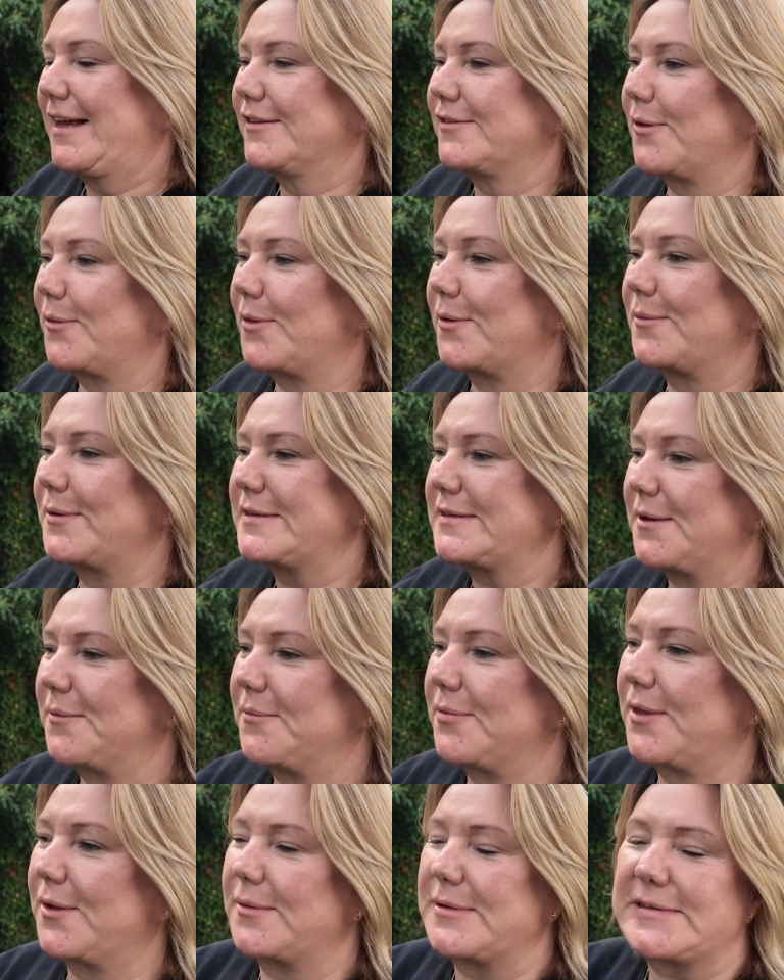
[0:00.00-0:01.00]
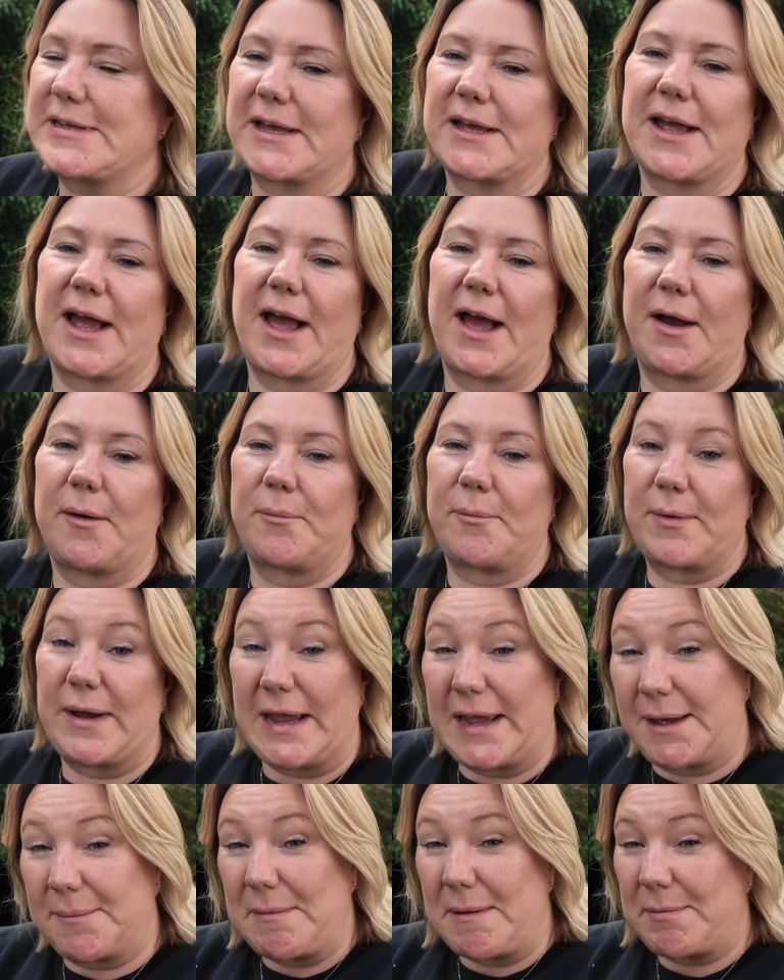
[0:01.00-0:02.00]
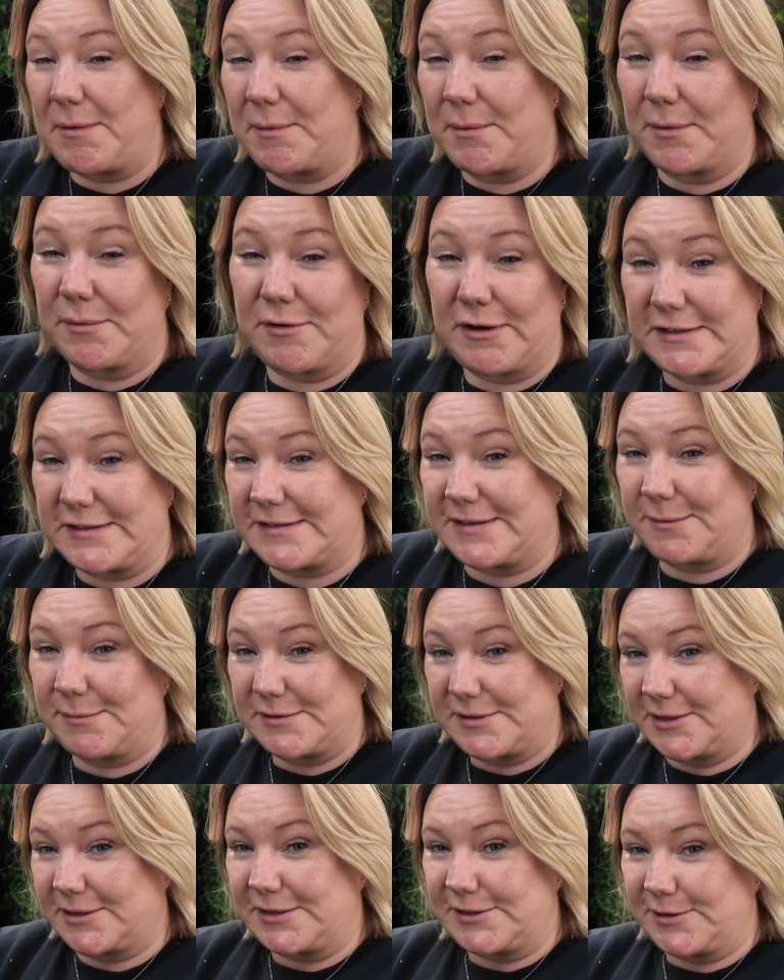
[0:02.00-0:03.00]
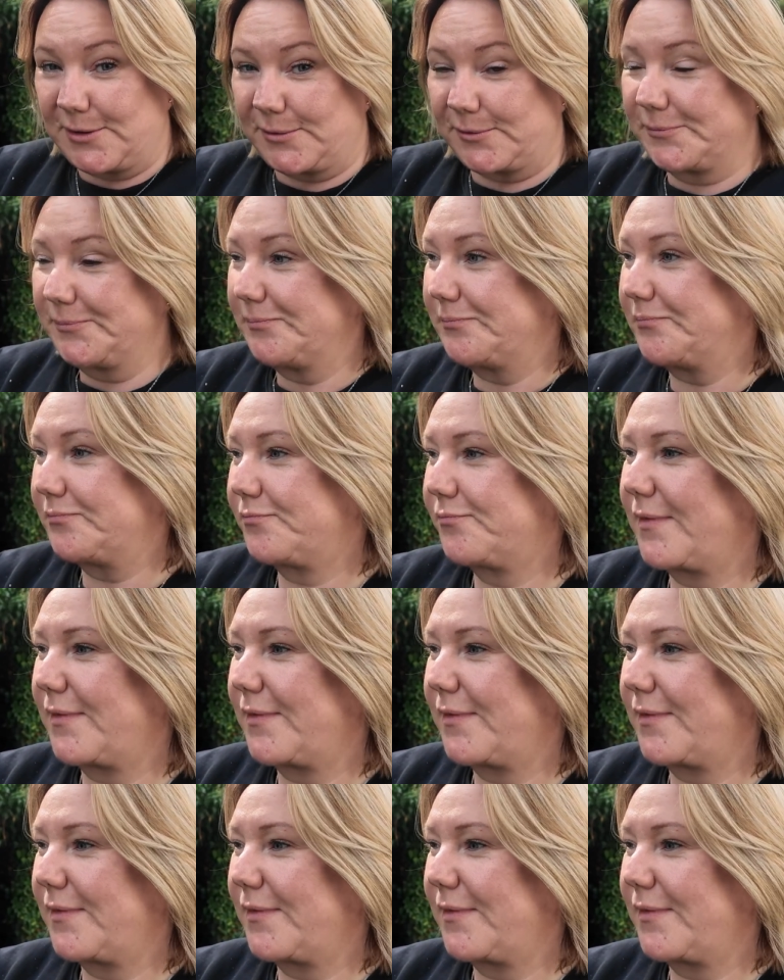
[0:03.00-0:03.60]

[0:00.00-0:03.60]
So there was a week maybe where Rusty was on his own.